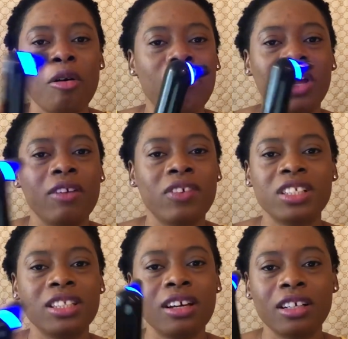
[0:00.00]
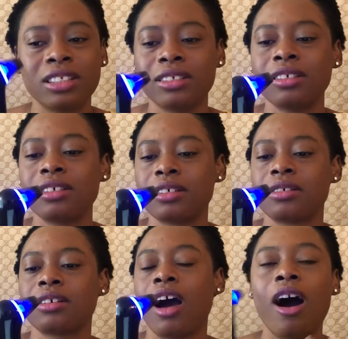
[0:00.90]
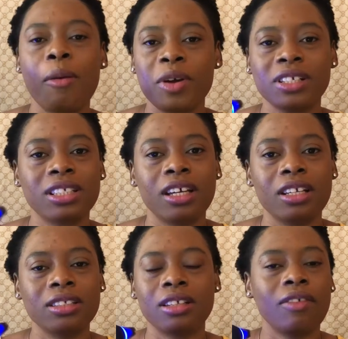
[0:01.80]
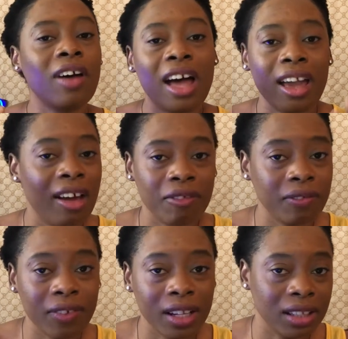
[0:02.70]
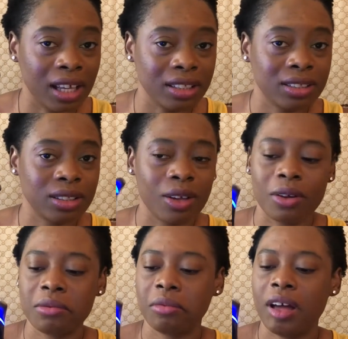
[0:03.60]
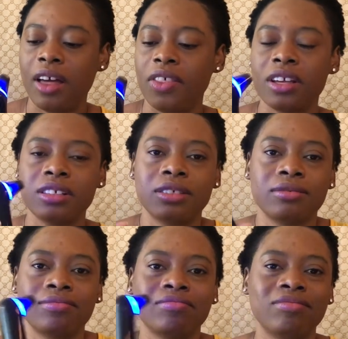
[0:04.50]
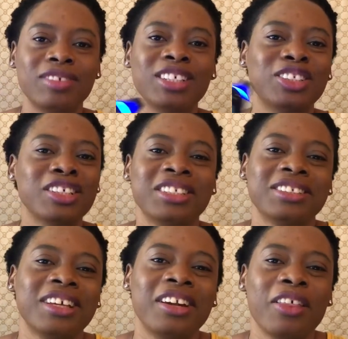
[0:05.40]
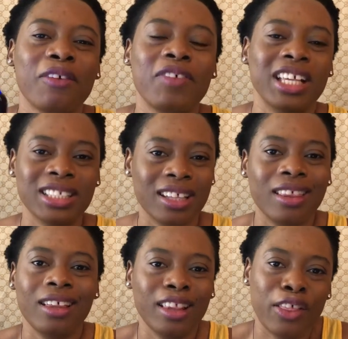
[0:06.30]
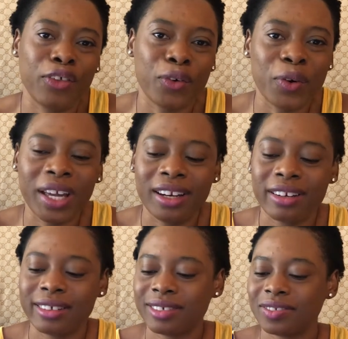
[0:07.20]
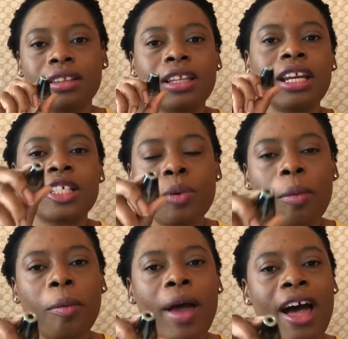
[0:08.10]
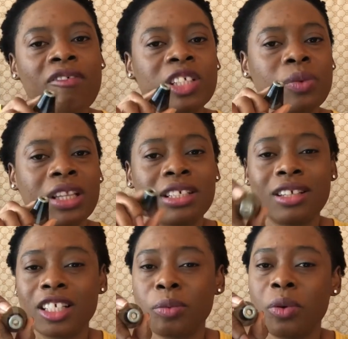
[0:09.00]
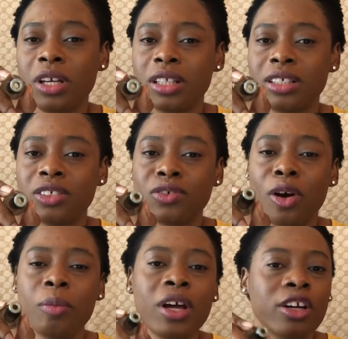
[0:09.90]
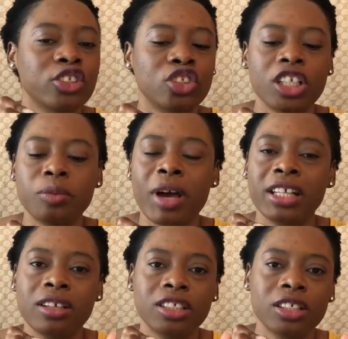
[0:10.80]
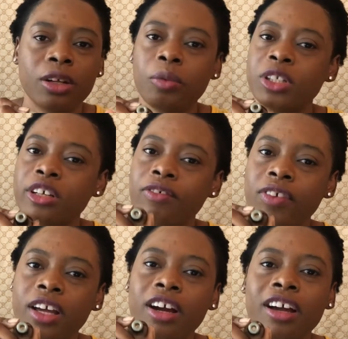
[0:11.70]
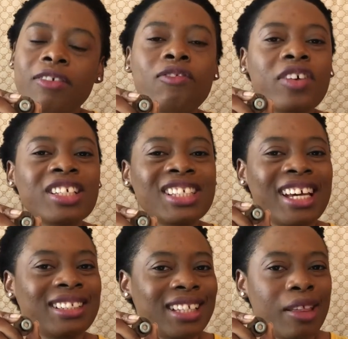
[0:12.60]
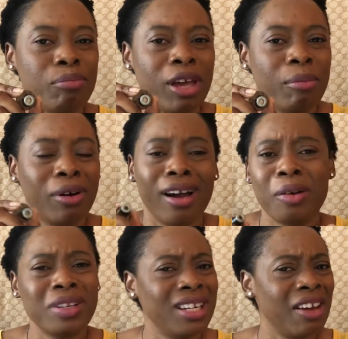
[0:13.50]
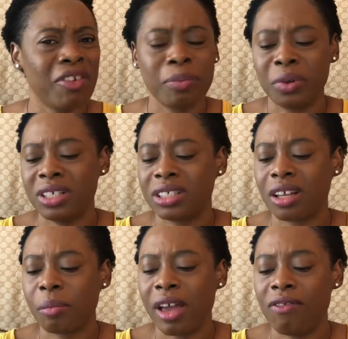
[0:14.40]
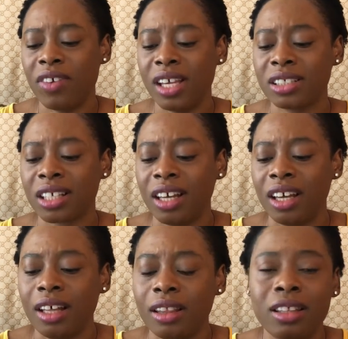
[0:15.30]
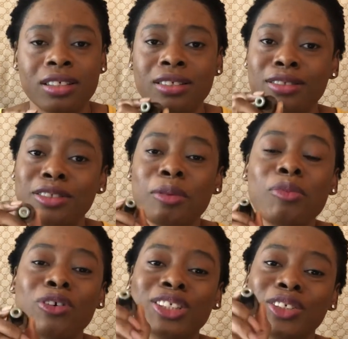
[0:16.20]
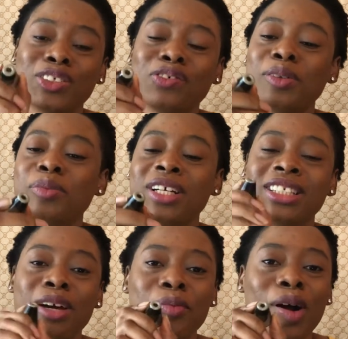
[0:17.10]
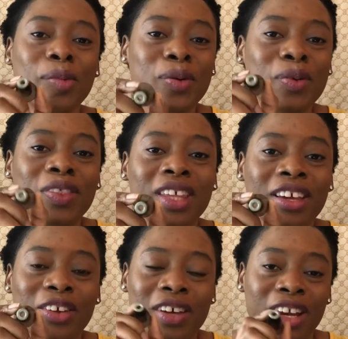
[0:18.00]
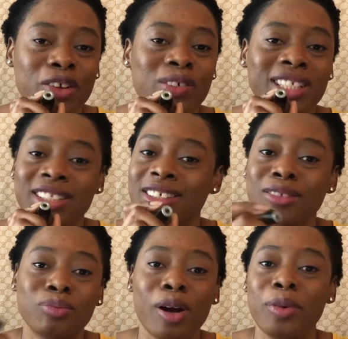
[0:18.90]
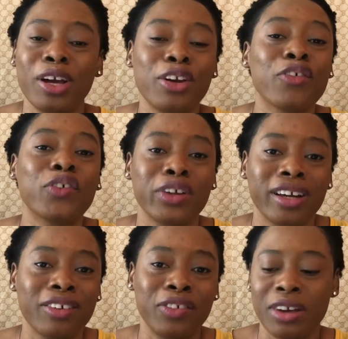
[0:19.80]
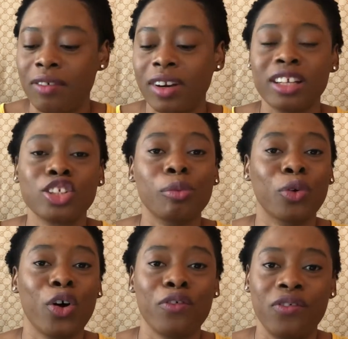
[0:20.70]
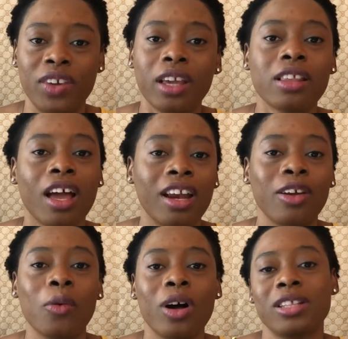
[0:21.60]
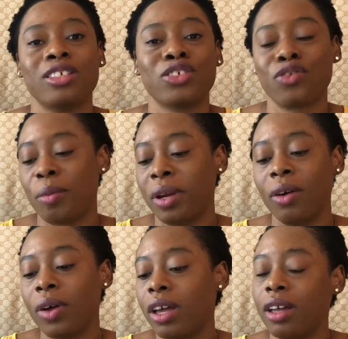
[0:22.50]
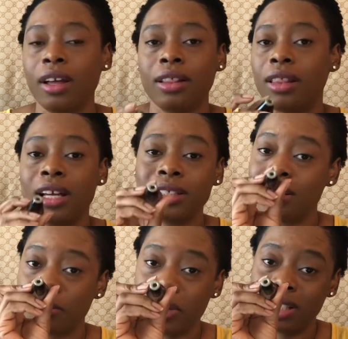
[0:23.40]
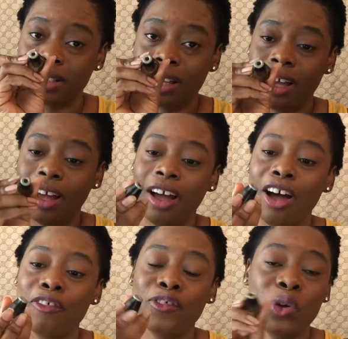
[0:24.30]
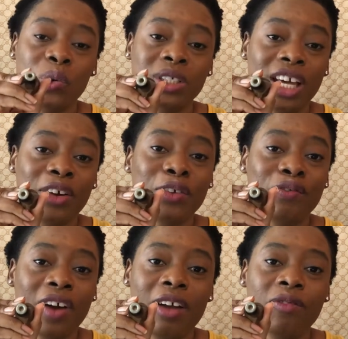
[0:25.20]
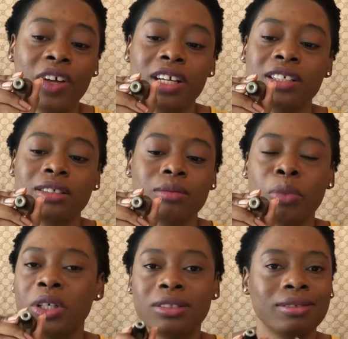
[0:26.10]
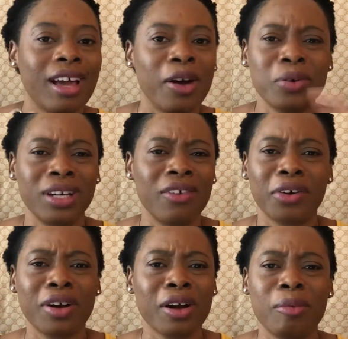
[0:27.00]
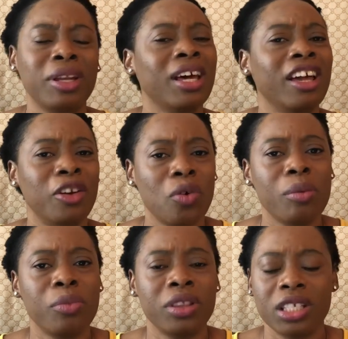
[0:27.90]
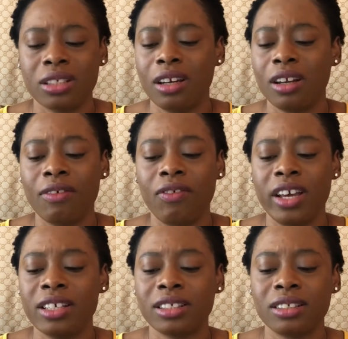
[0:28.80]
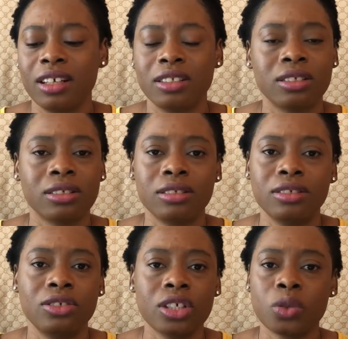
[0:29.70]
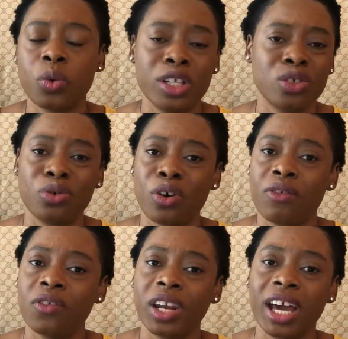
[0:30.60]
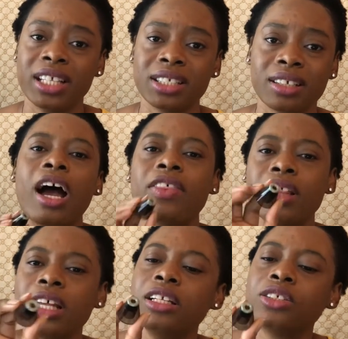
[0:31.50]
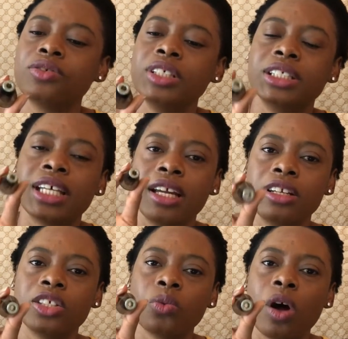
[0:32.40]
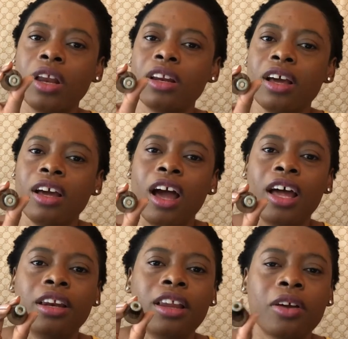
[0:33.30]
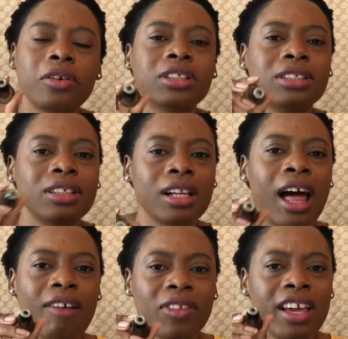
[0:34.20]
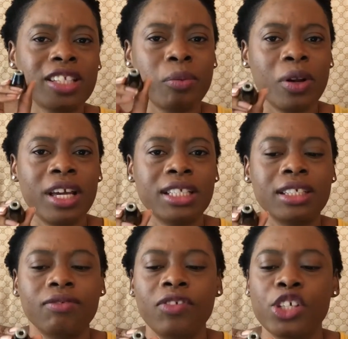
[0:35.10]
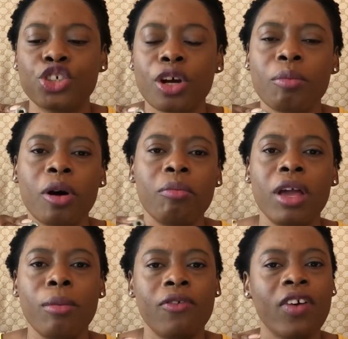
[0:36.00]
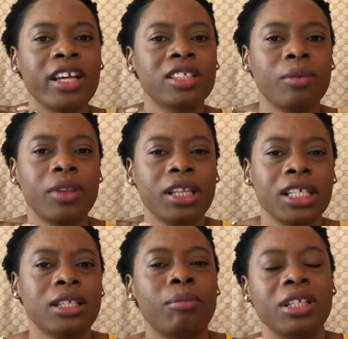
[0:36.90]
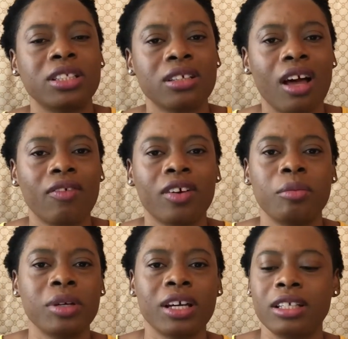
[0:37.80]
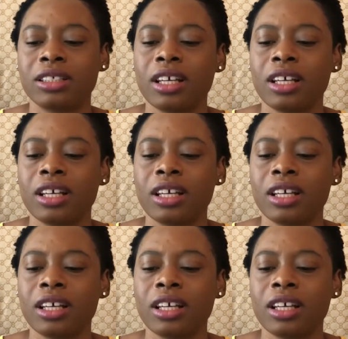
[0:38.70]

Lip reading: But if it's there to calm your skin and stuff, I haven't felt that. So I think it's just another fancy thing they throw in. The next problem I have is with this exfoliating scrub. Just by touching it with your finger, it feels like sandpaper. I would never put this on my face. This, the most useful place I probably would think you can use this is probably on your foot. If you have like some rough feet and you want to scrub it away, that's as best of use I could find for this. But I would never recommend that anyone put this on their face. It's just way too rough for that. I think they need to redesign this one, and they could still have the exfoliating feature, but maybe find something that's a bit softer, because